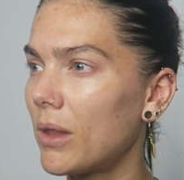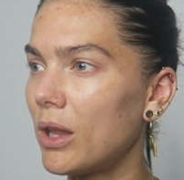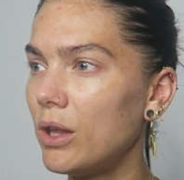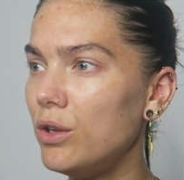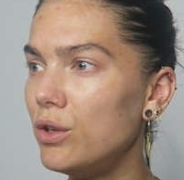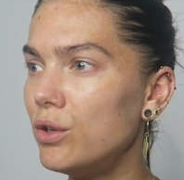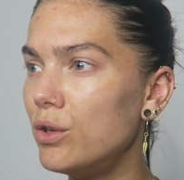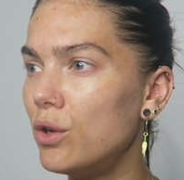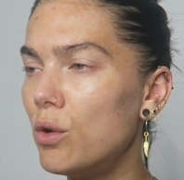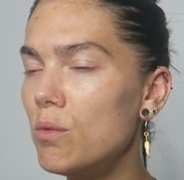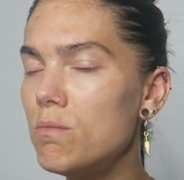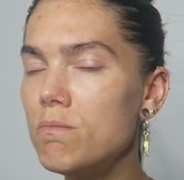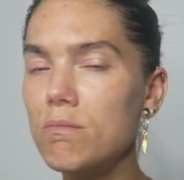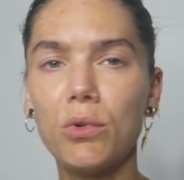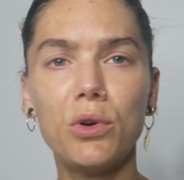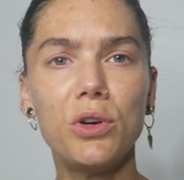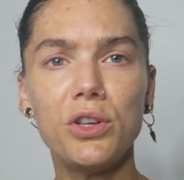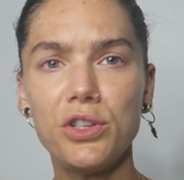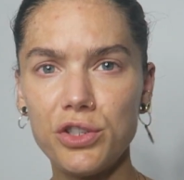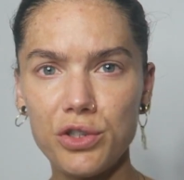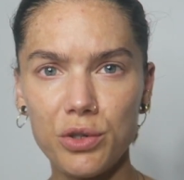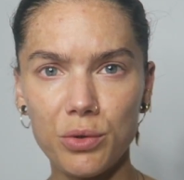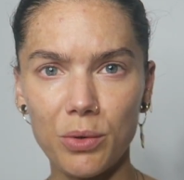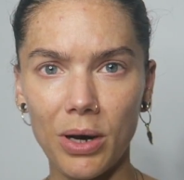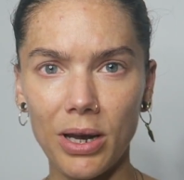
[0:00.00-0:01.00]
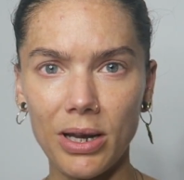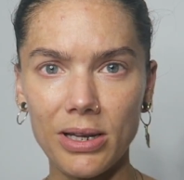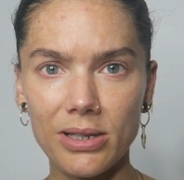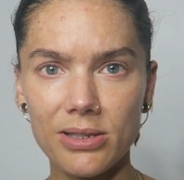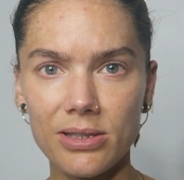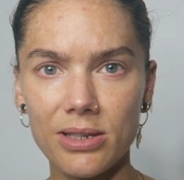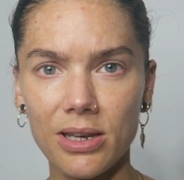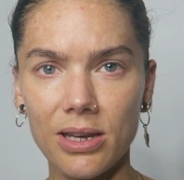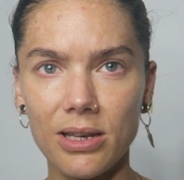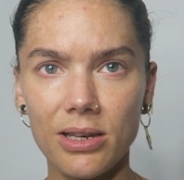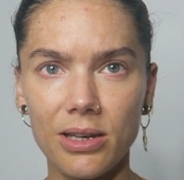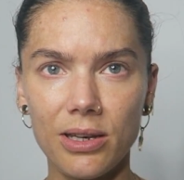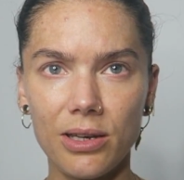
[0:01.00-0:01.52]
you know,
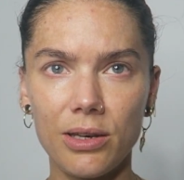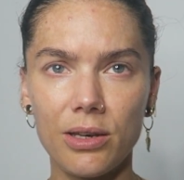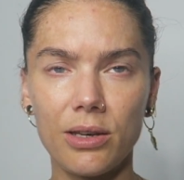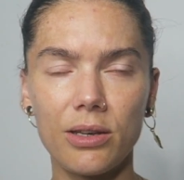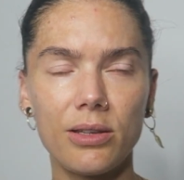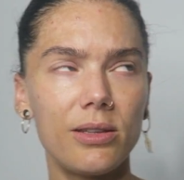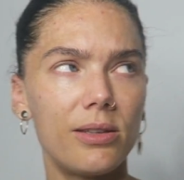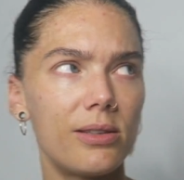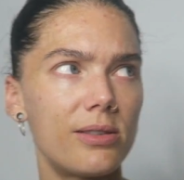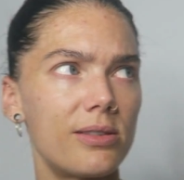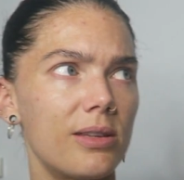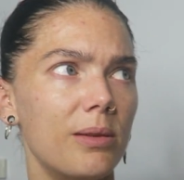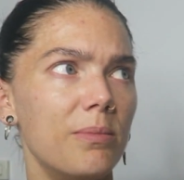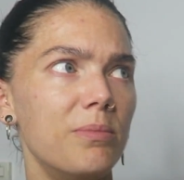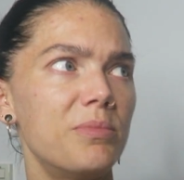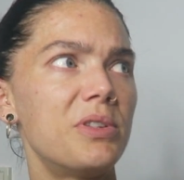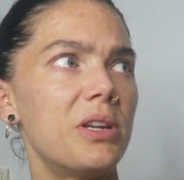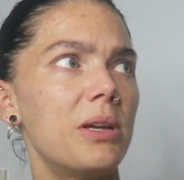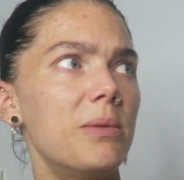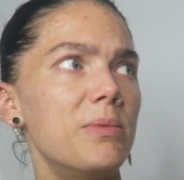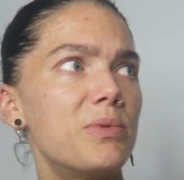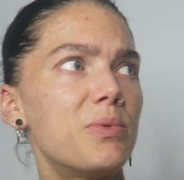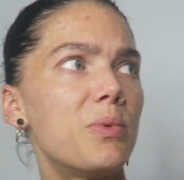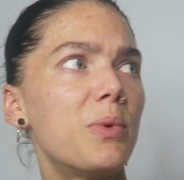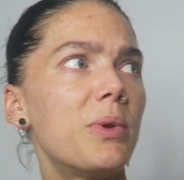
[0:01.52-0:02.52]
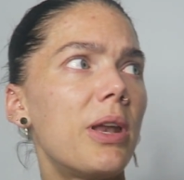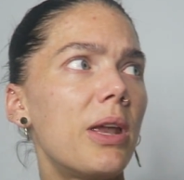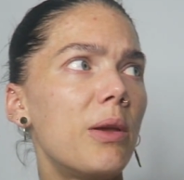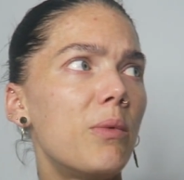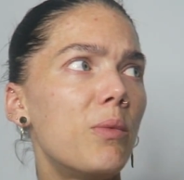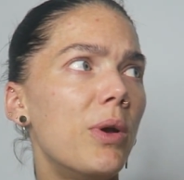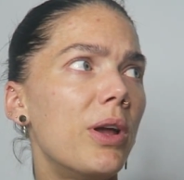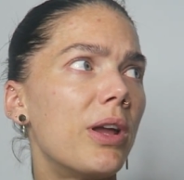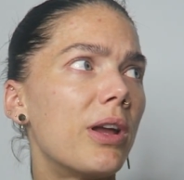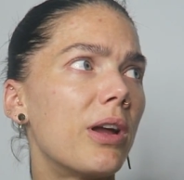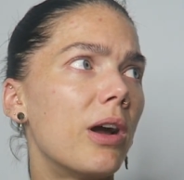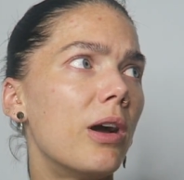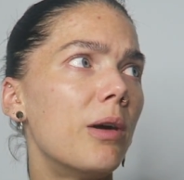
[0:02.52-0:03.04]
moisturized. And sometimes when I
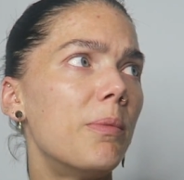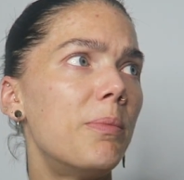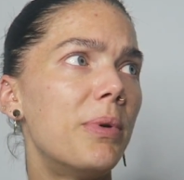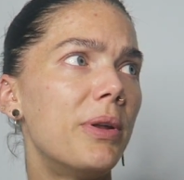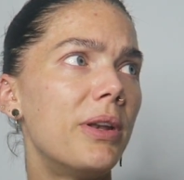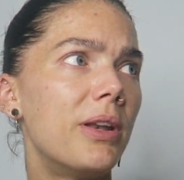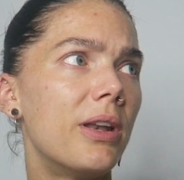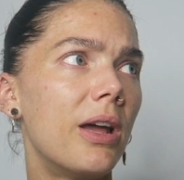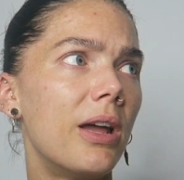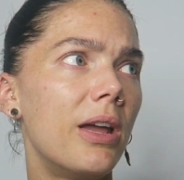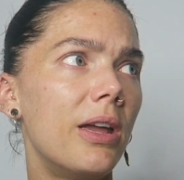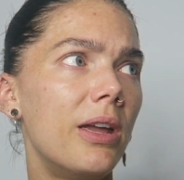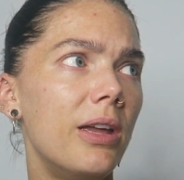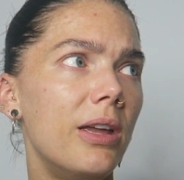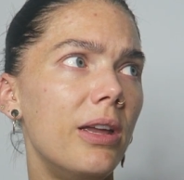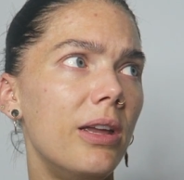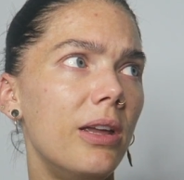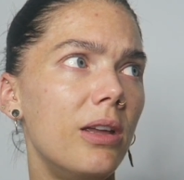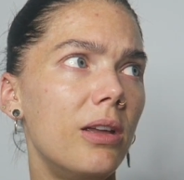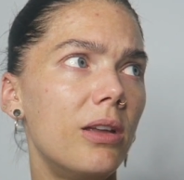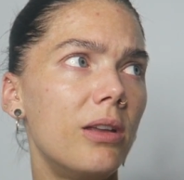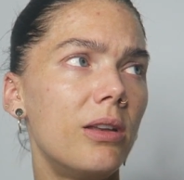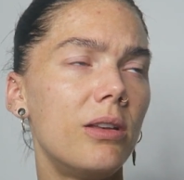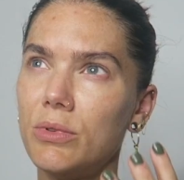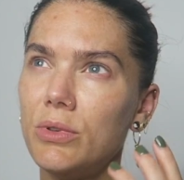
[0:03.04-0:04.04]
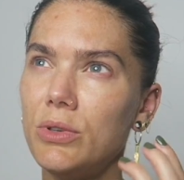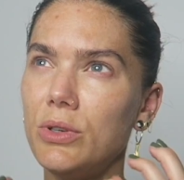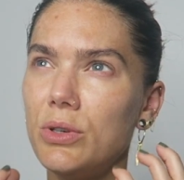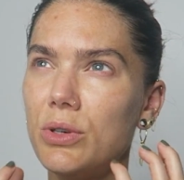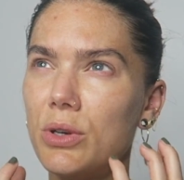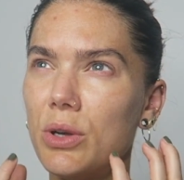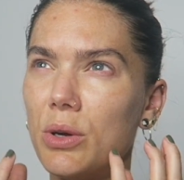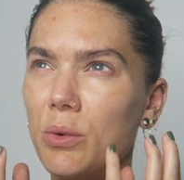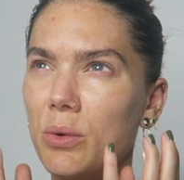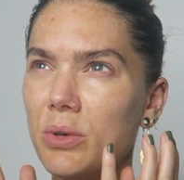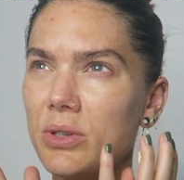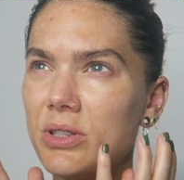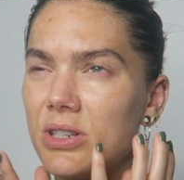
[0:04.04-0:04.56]
wake up and
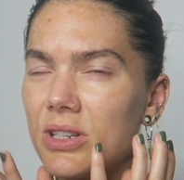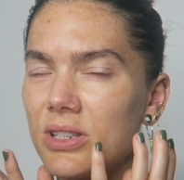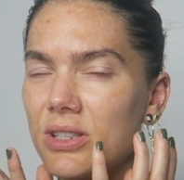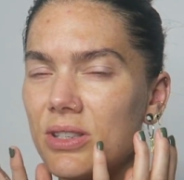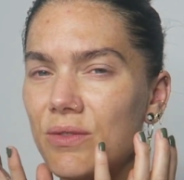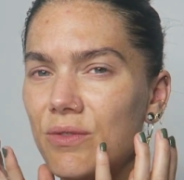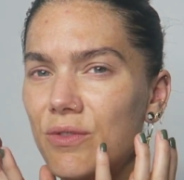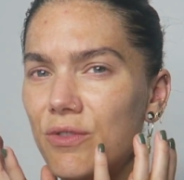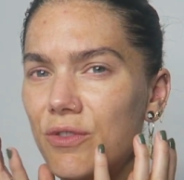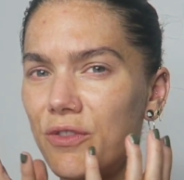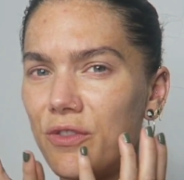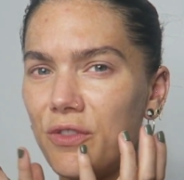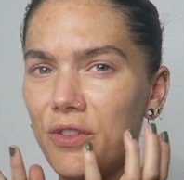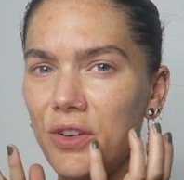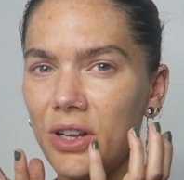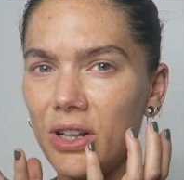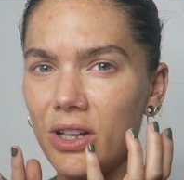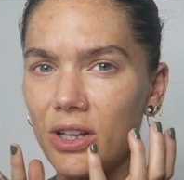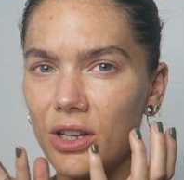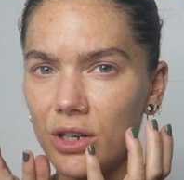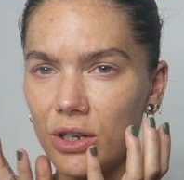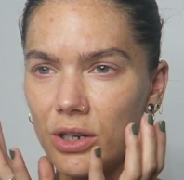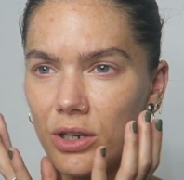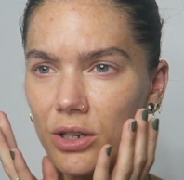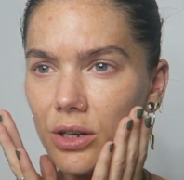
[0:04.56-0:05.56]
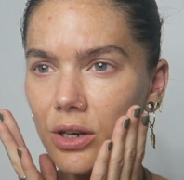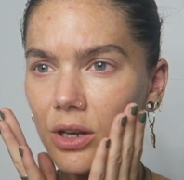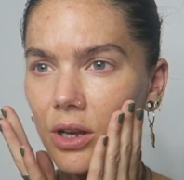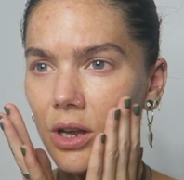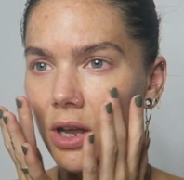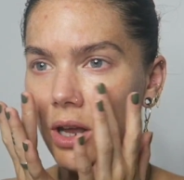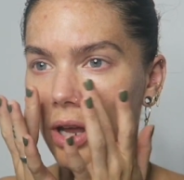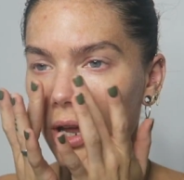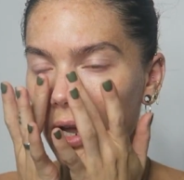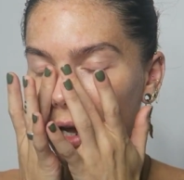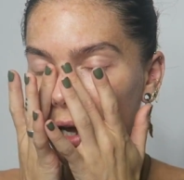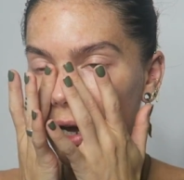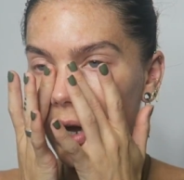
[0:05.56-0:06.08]
it doesn't feel good,
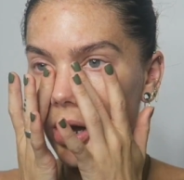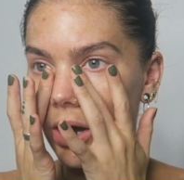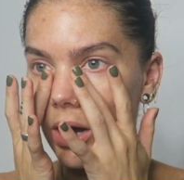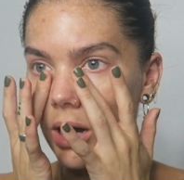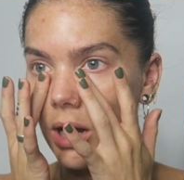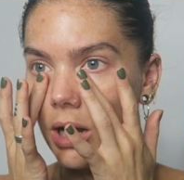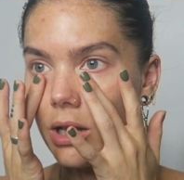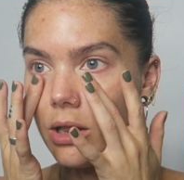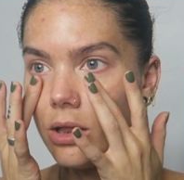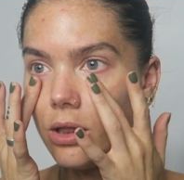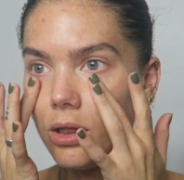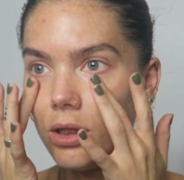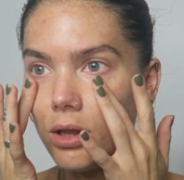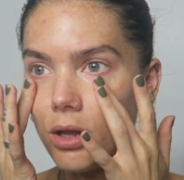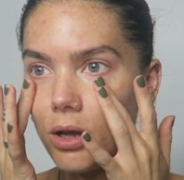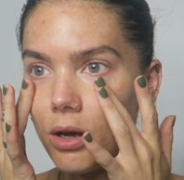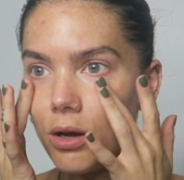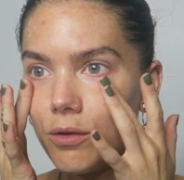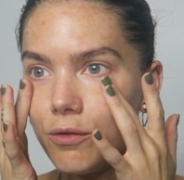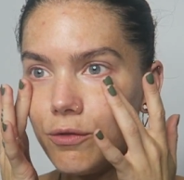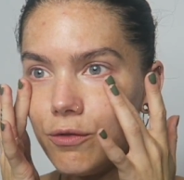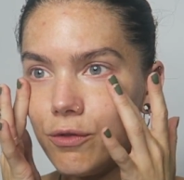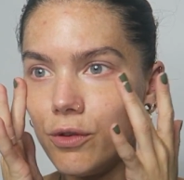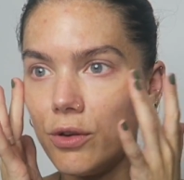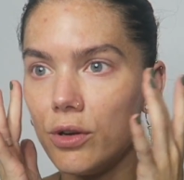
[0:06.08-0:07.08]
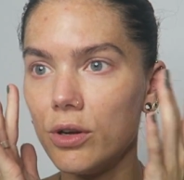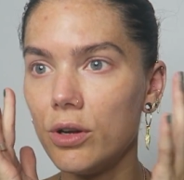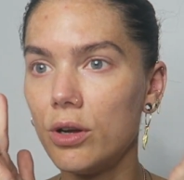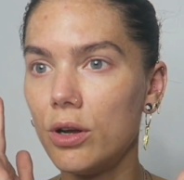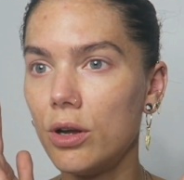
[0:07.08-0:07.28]
I love